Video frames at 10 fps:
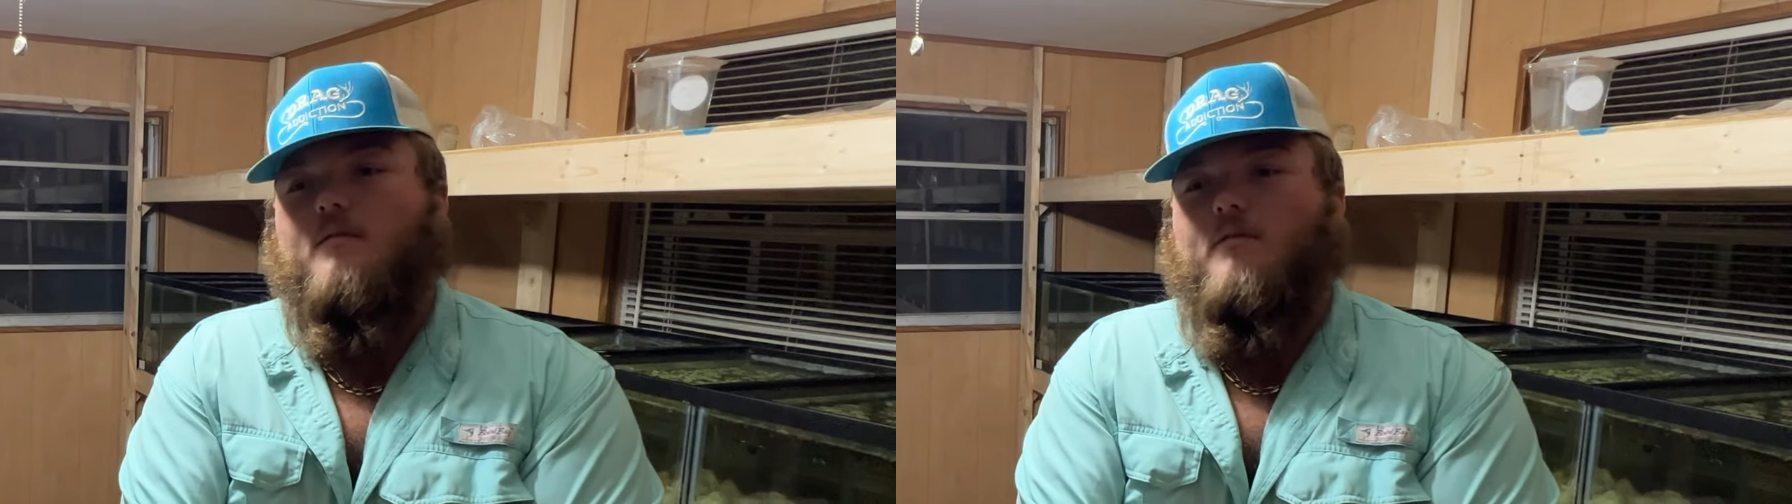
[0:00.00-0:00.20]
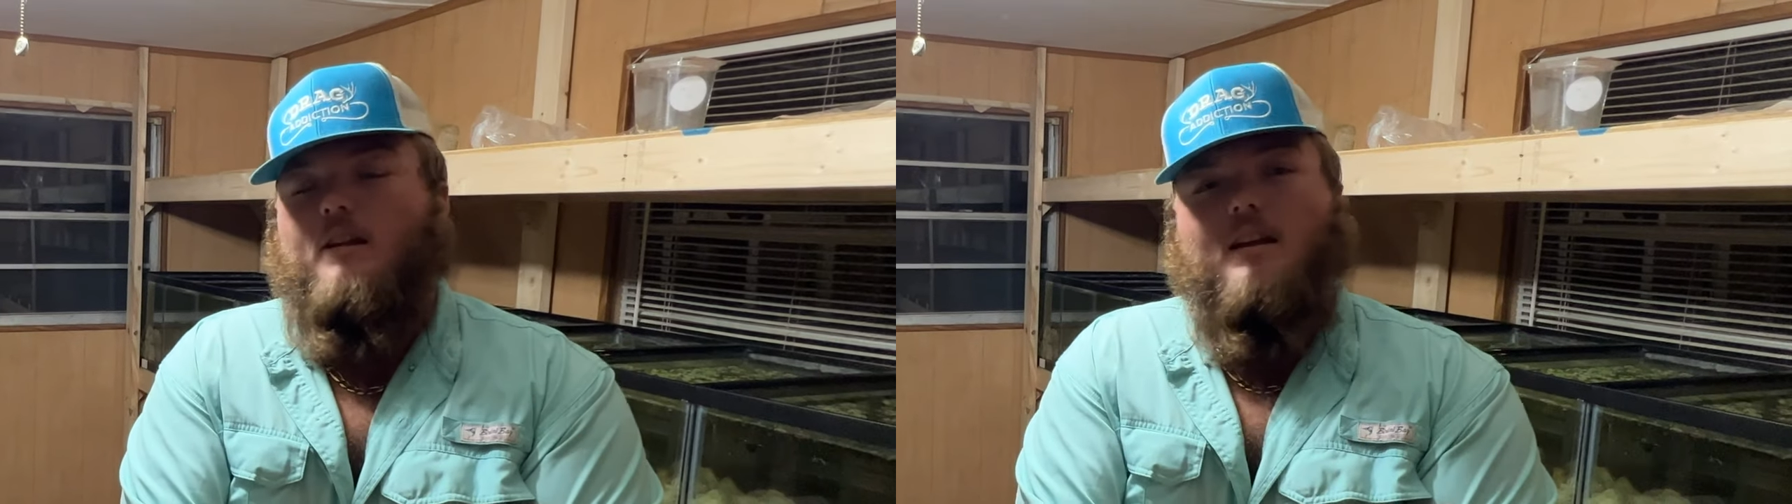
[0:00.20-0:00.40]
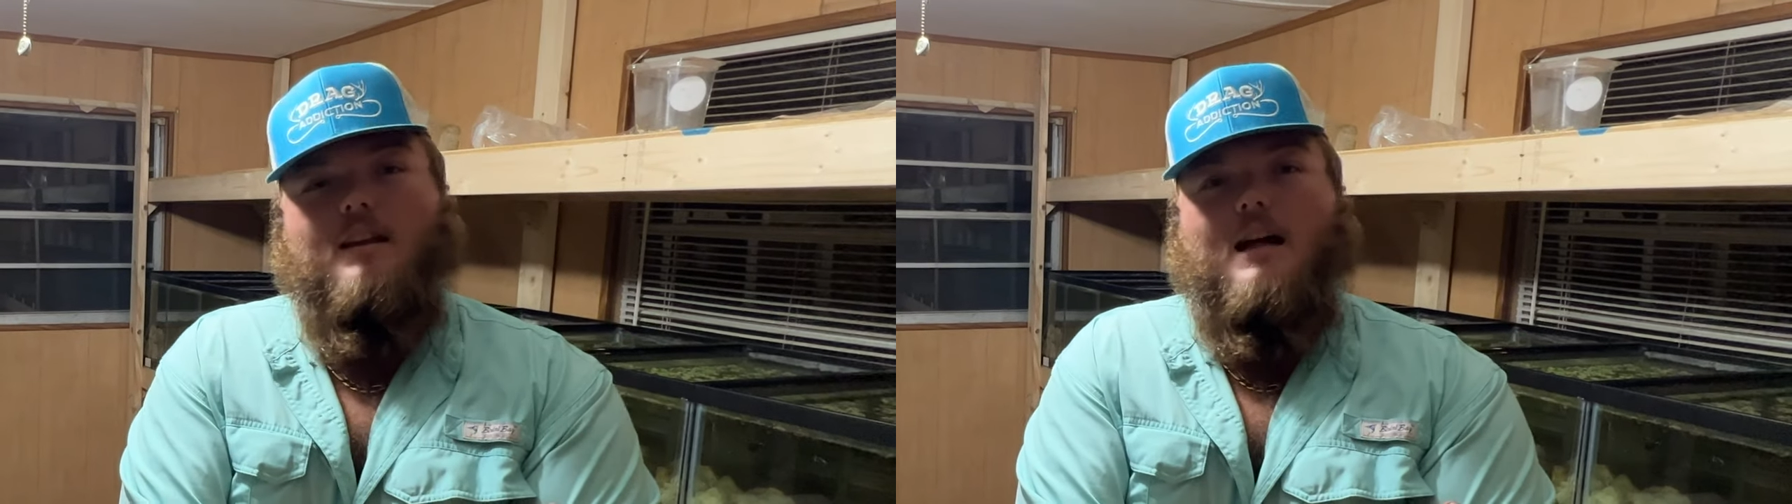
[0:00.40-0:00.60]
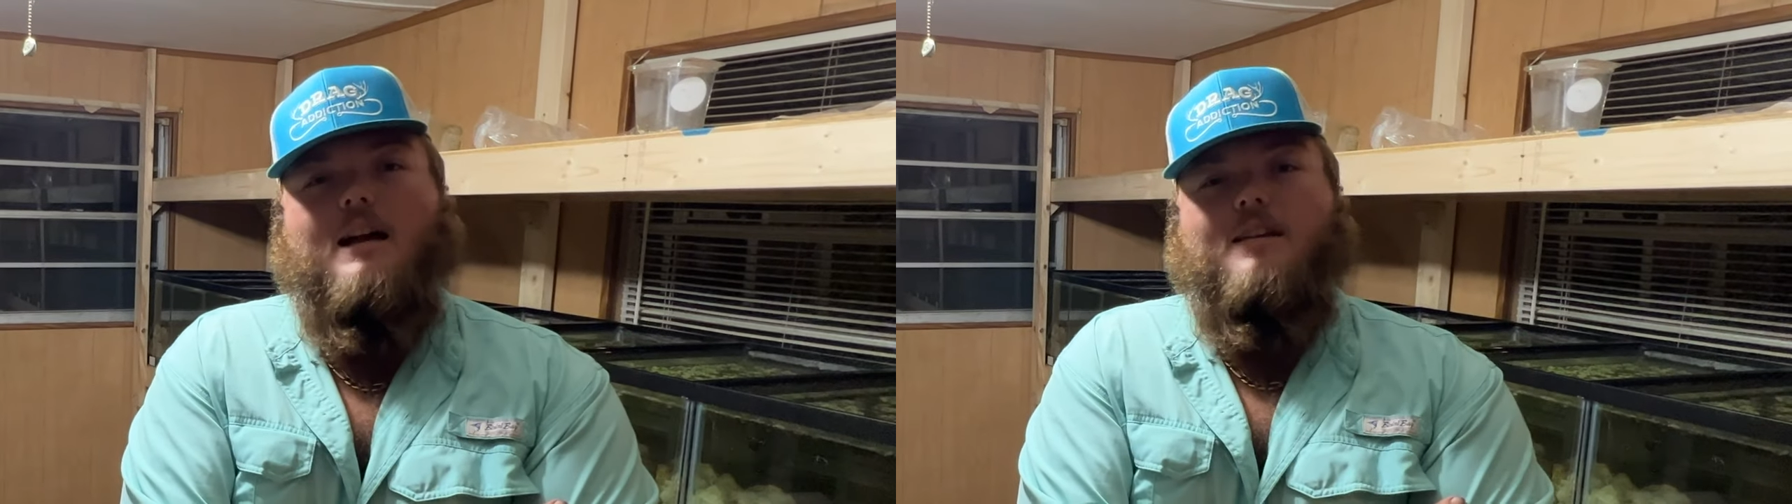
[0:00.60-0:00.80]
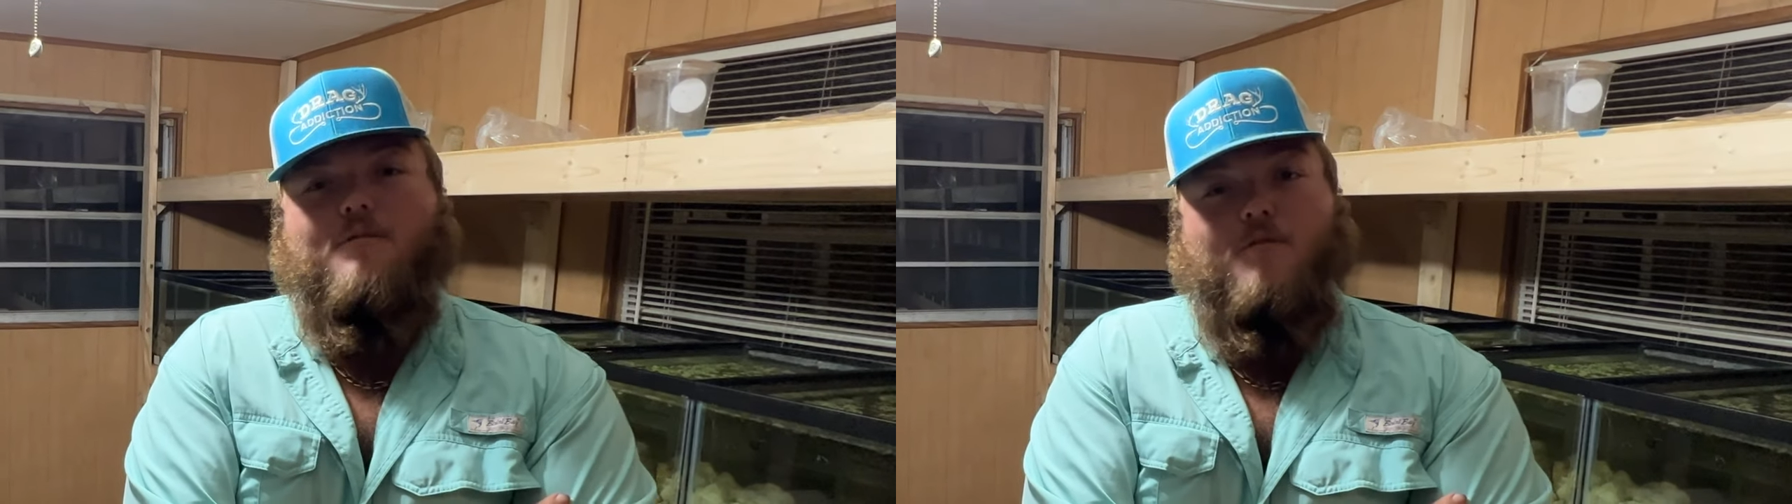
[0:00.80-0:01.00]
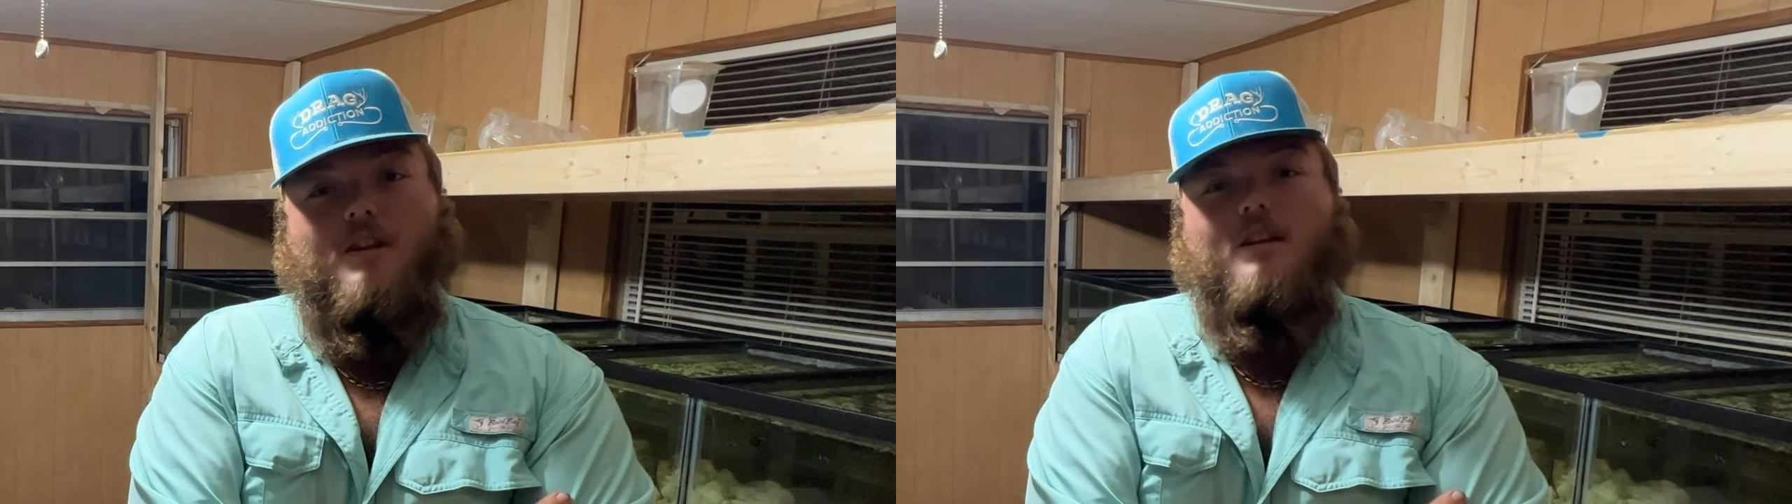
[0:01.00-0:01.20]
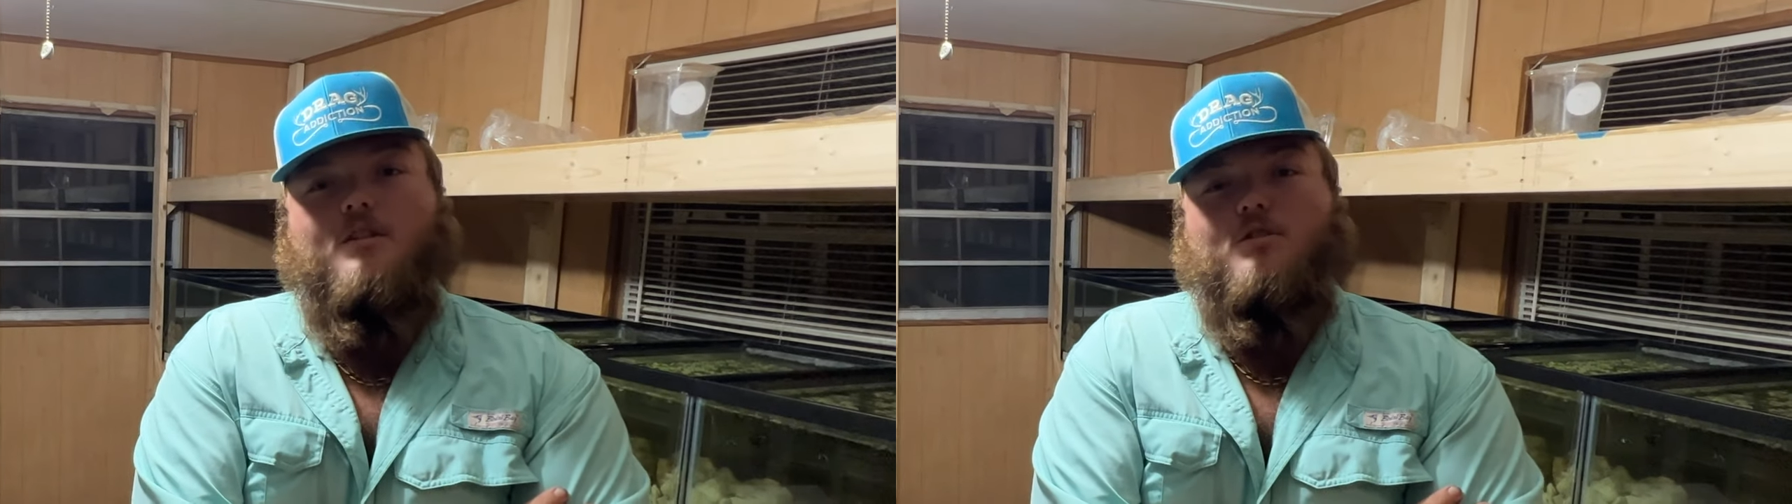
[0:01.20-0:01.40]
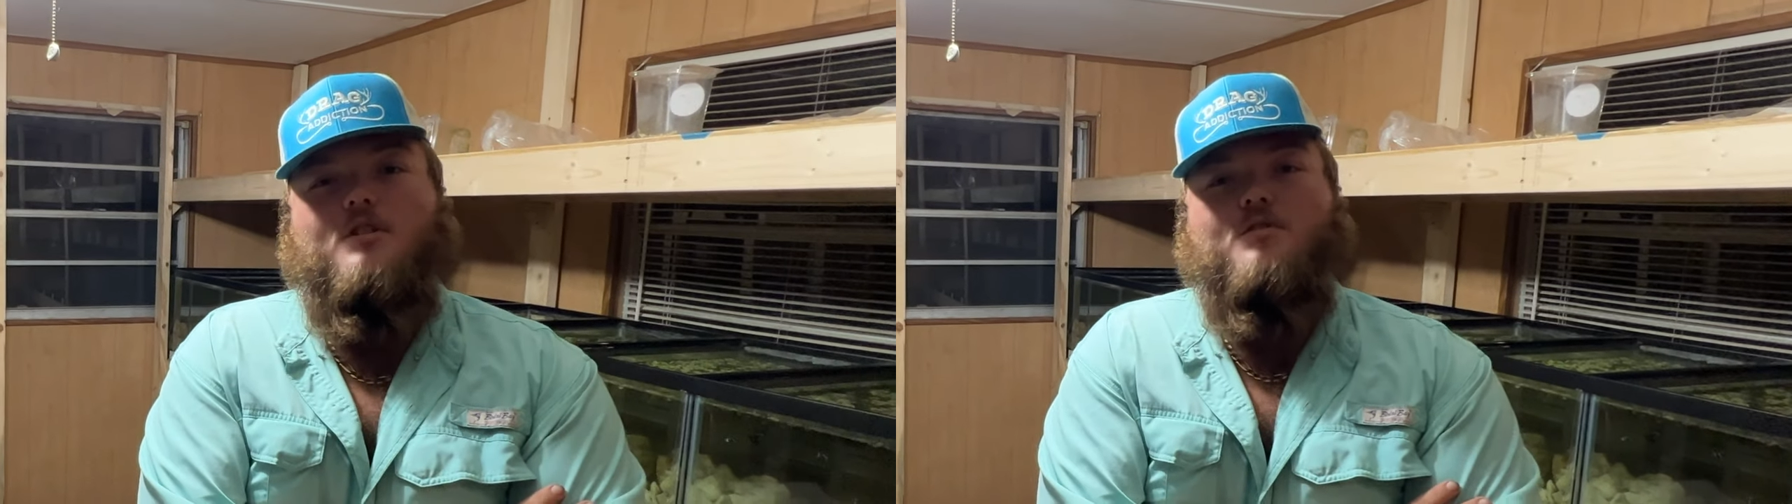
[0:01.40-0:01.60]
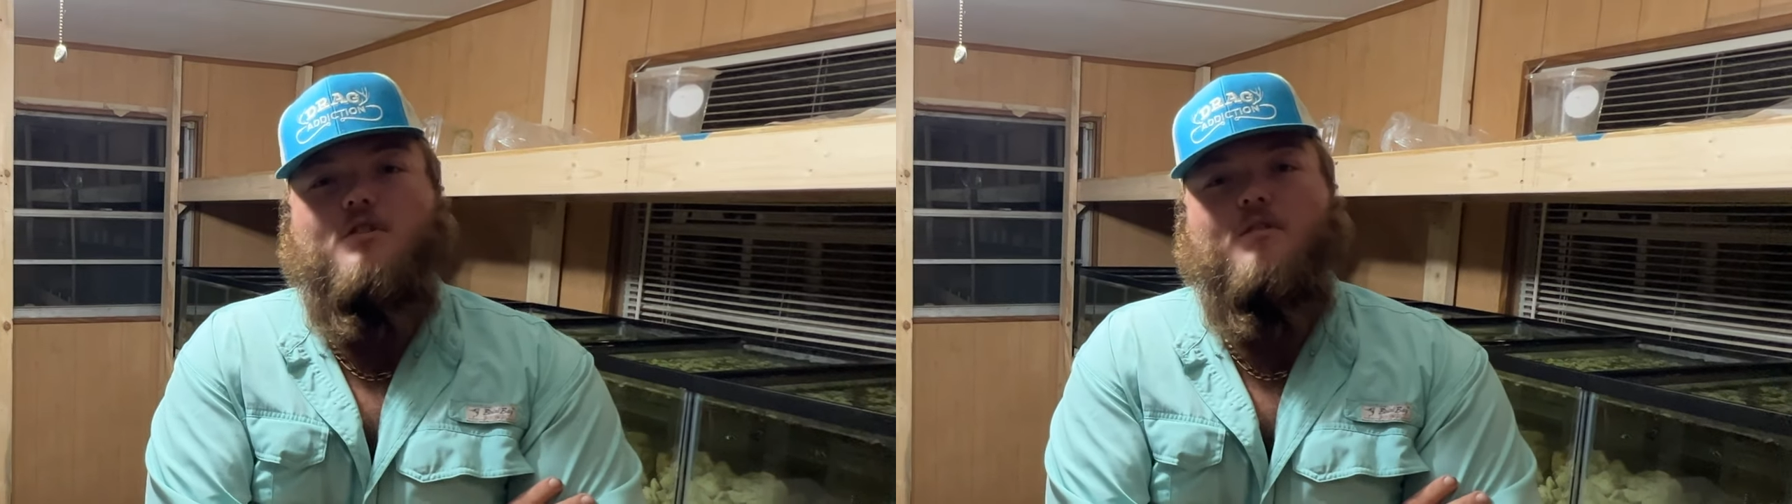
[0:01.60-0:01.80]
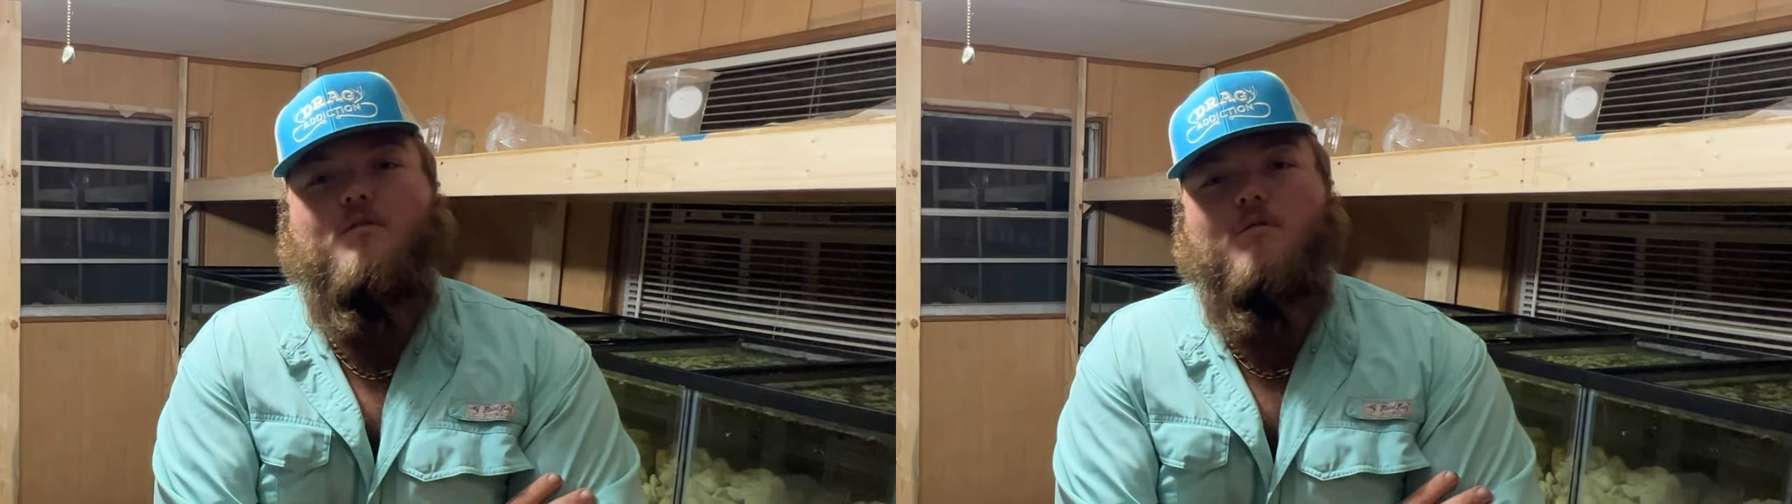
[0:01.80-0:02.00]
really liking fish in
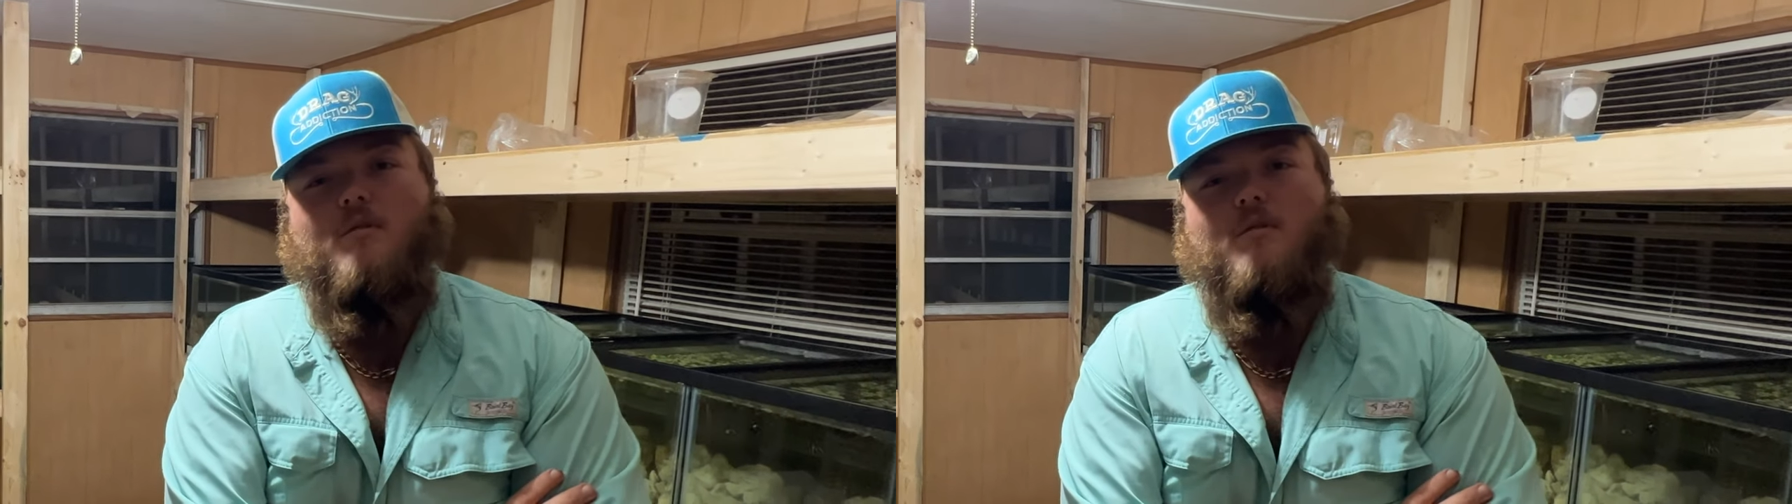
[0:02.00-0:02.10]
general,